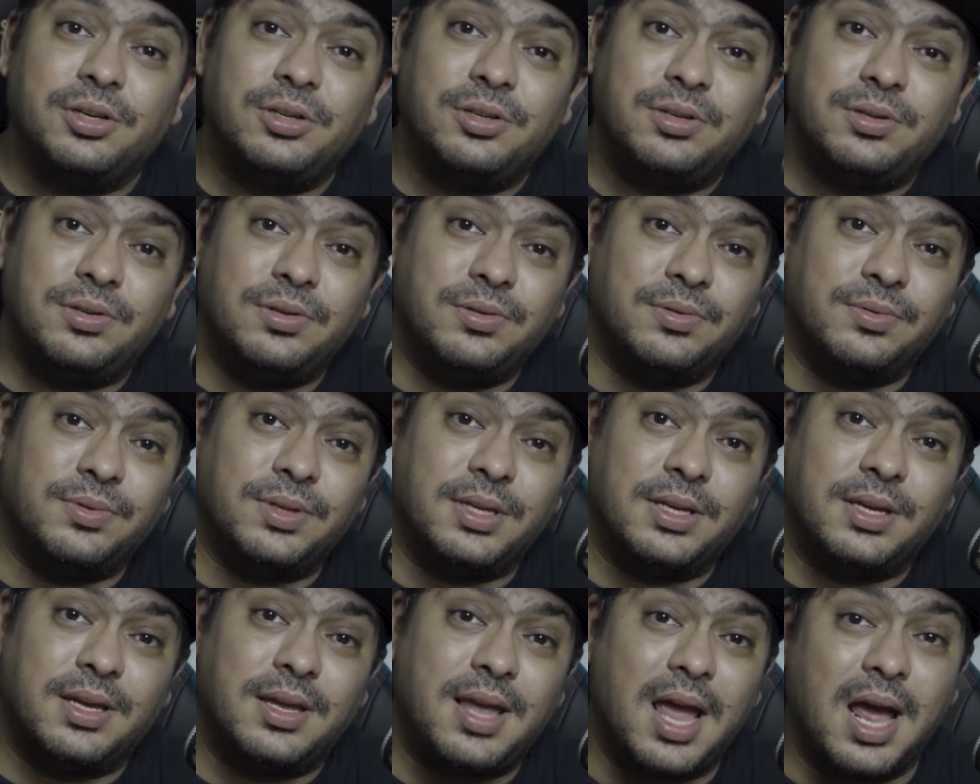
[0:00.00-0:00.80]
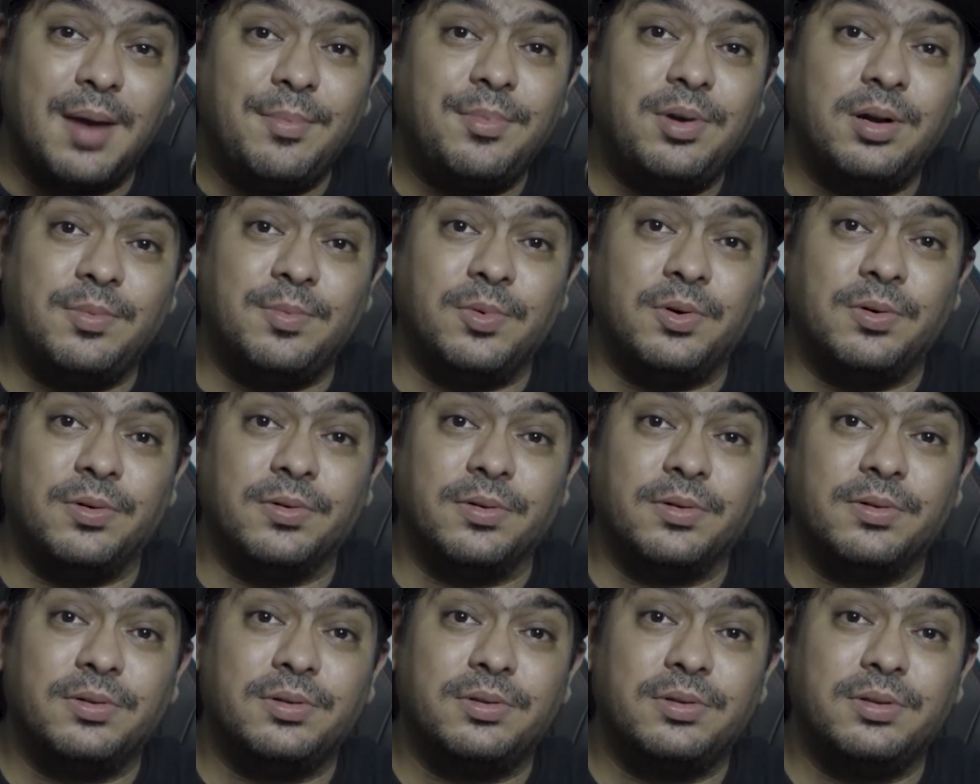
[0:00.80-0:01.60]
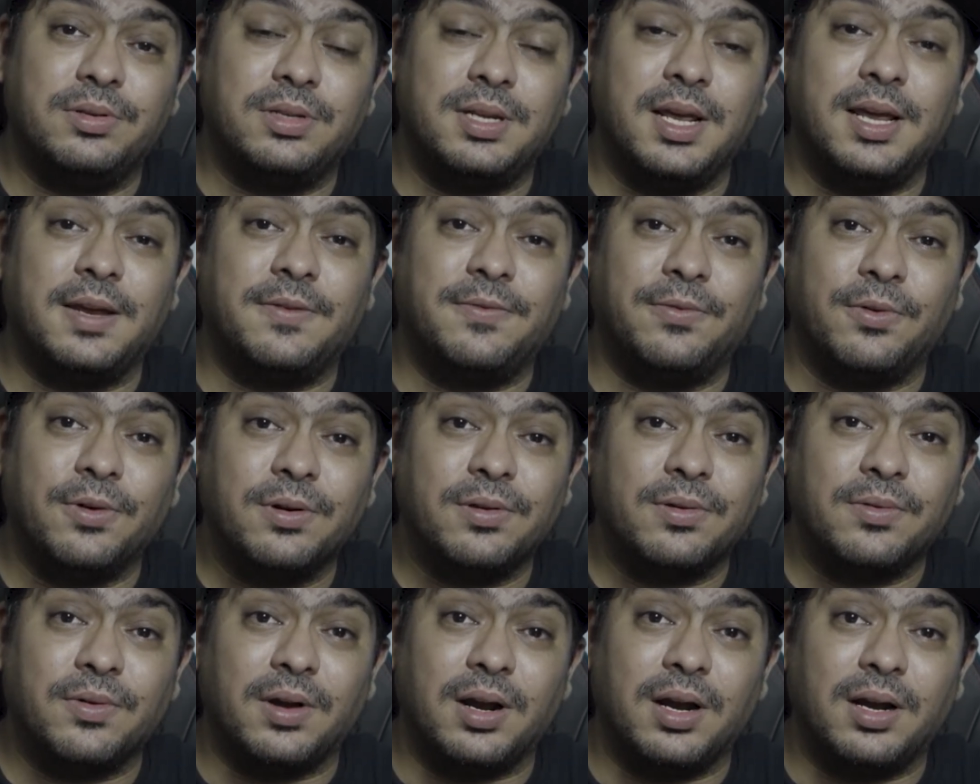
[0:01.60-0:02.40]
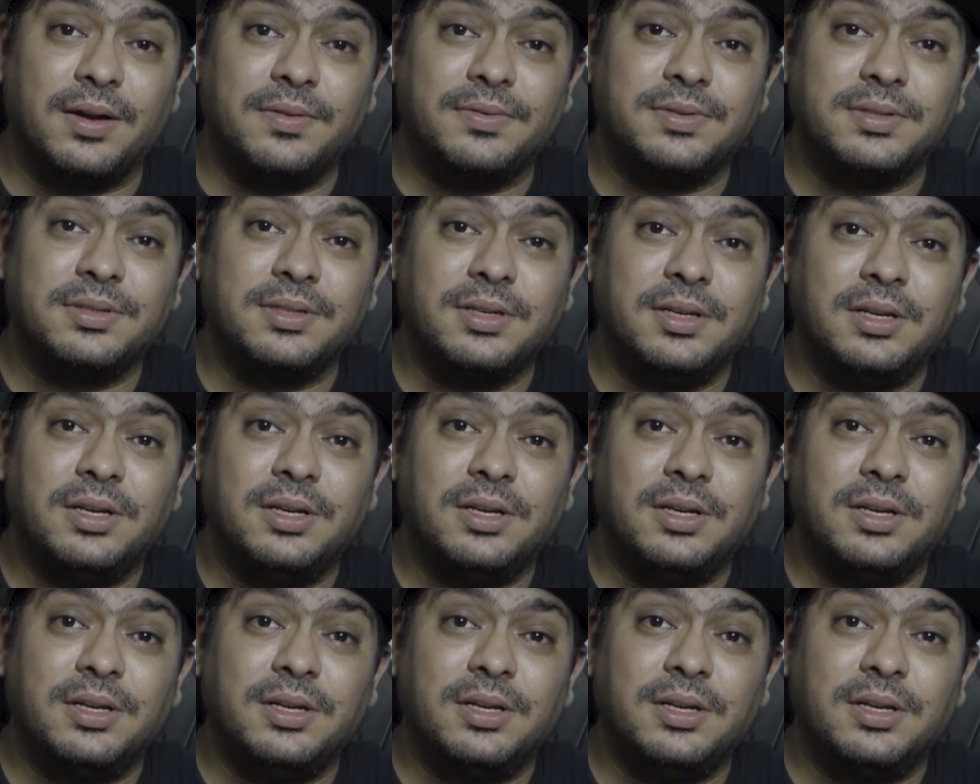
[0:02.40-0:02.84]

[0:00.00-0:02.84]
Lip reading: to the camera mode to take photographs,